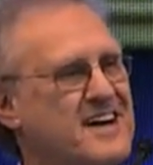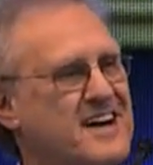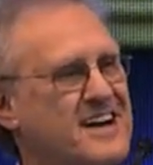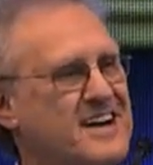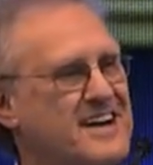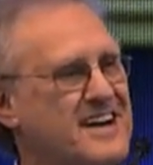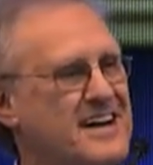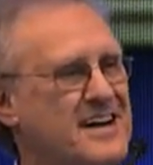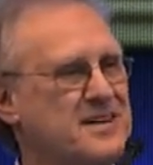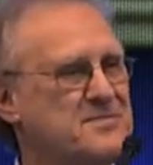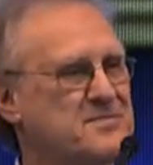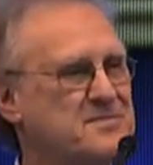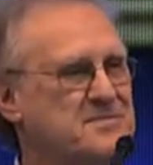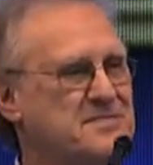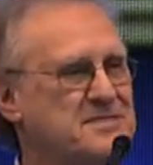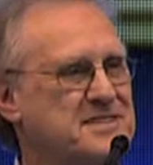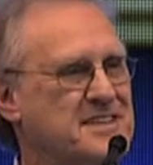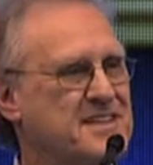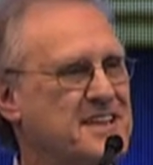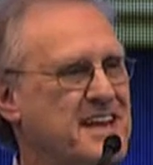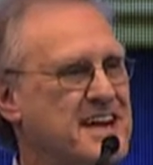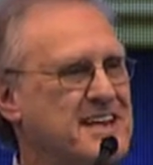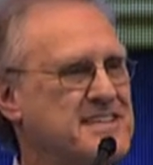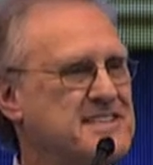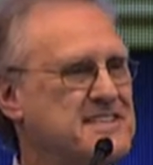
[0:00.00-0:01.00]
I am
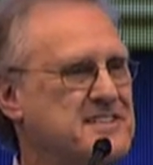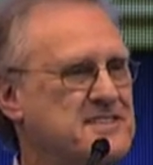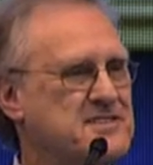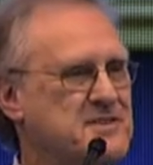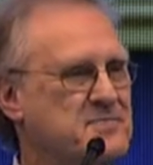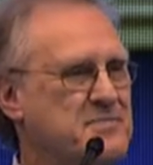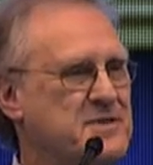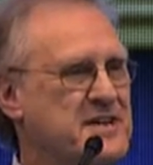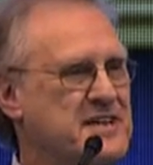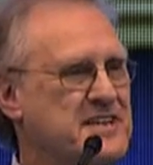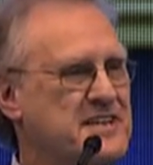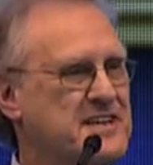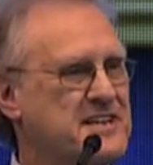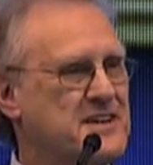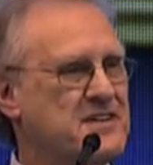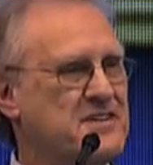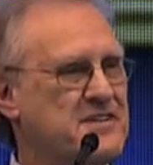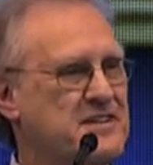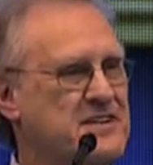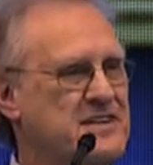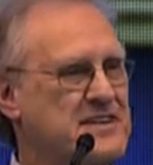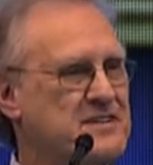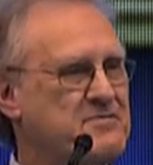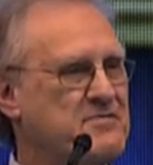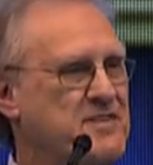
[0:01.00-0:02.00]
delighted to be here,
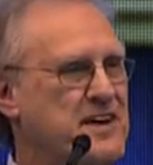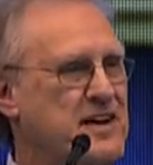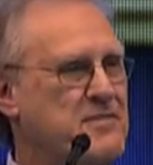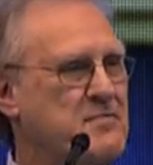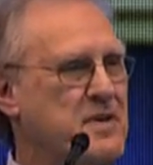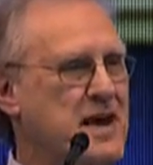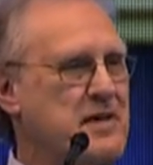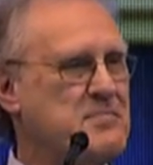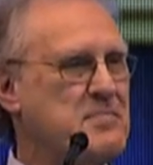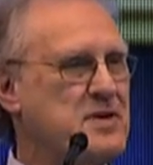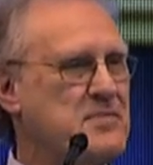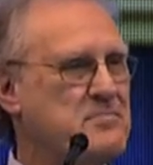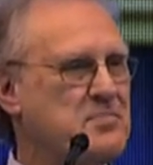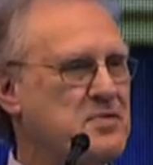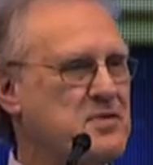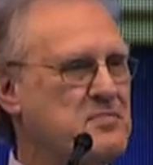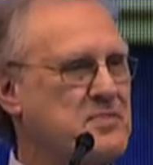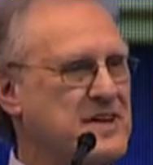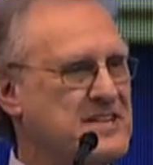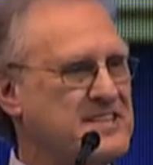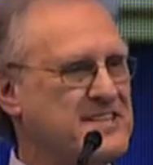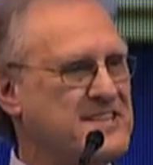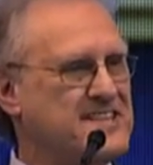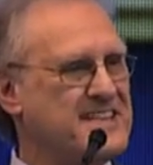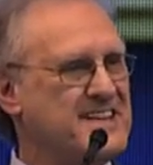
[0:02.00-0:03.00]
and if I may be
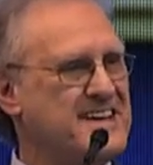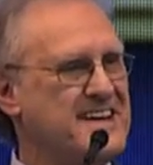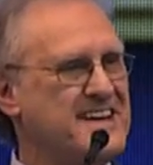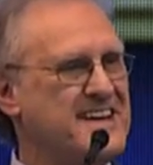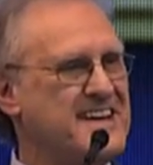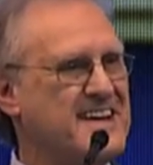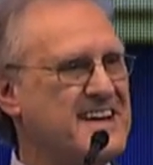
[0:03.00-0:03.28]
permitted